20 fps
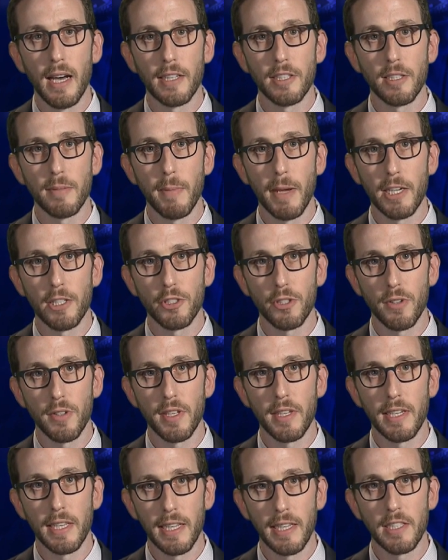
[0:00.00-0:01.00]
to make sure
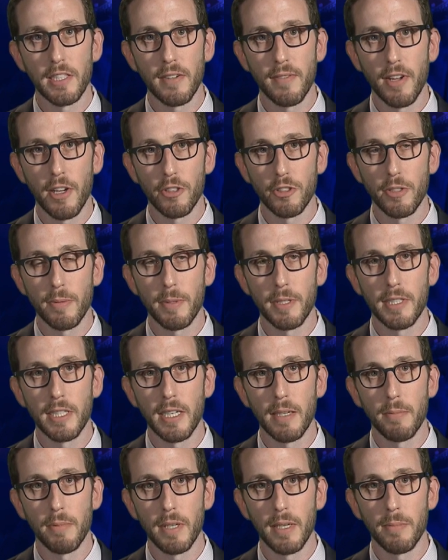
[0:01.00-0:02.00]
the needs of
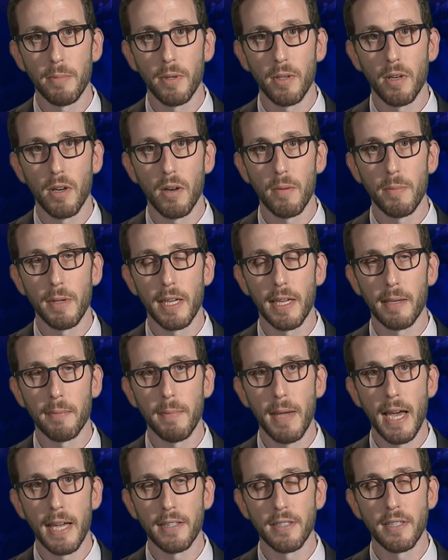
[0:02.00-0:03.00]
LGBT people are being
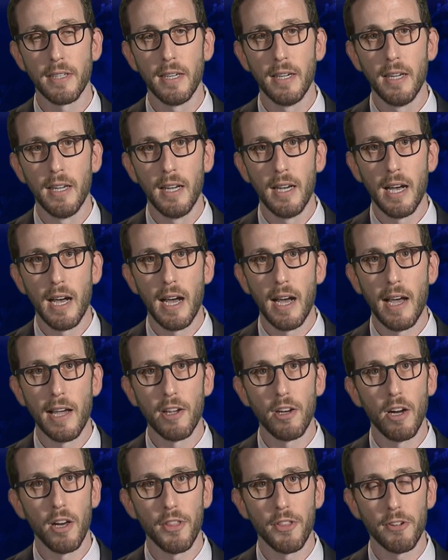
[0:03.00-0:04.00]
met. I
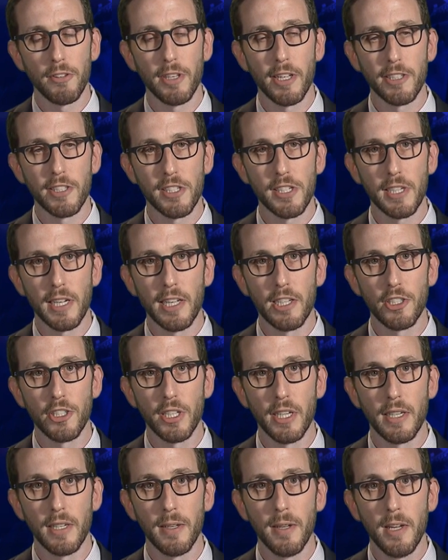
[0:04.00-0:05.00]
authored
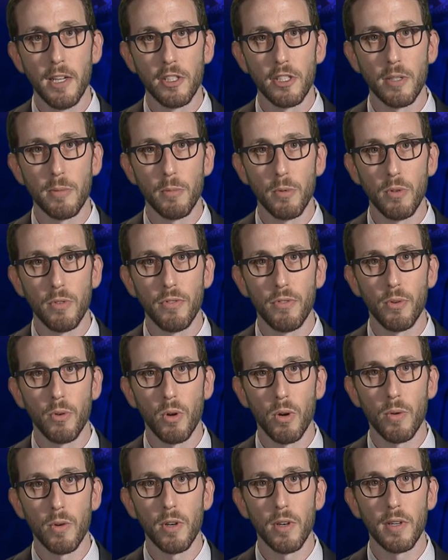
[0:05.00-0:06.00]
legislation to move
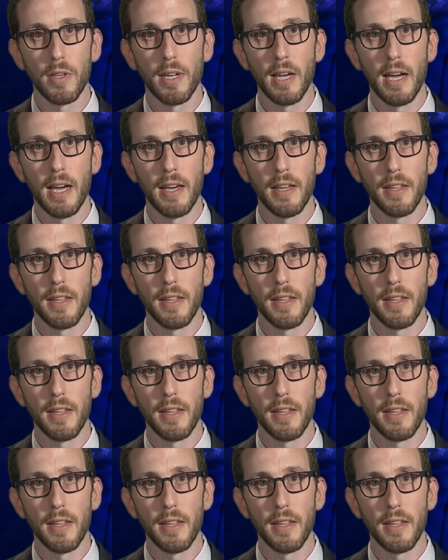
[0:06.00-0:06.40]
forward